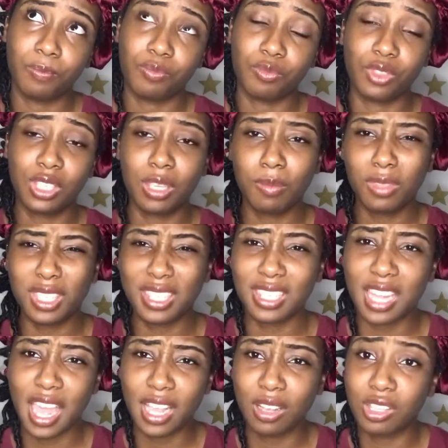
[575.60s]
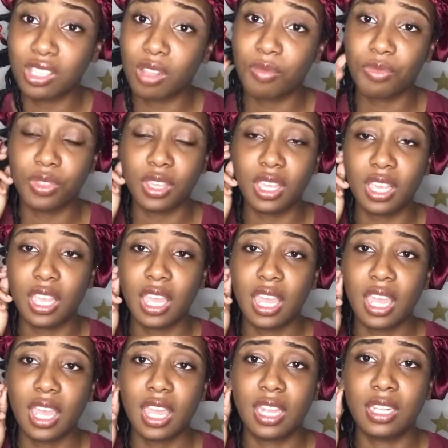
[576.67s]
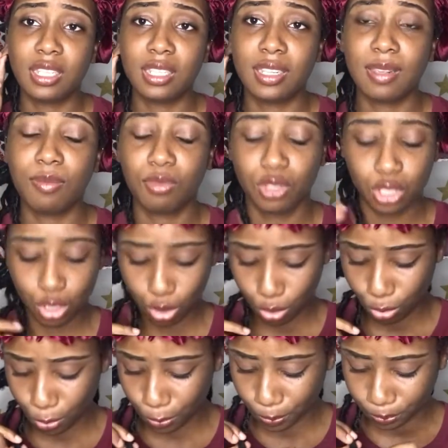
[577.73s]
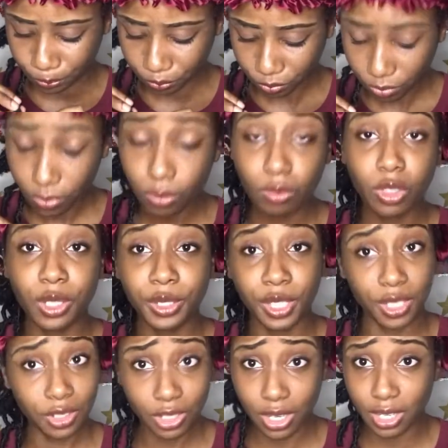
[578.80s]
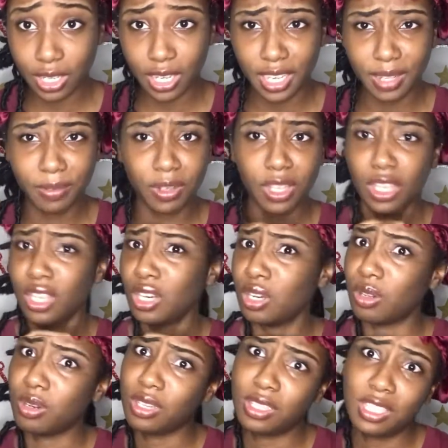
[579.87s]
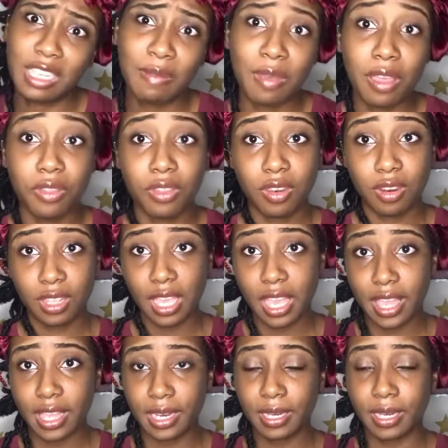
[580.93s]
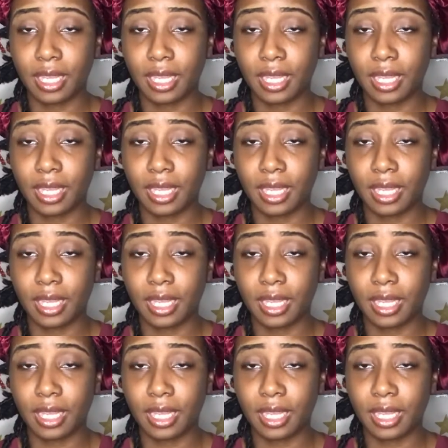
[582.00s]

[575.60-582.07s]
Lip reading: seemed to snag on something and it seemed to get stuck again, do the same method again.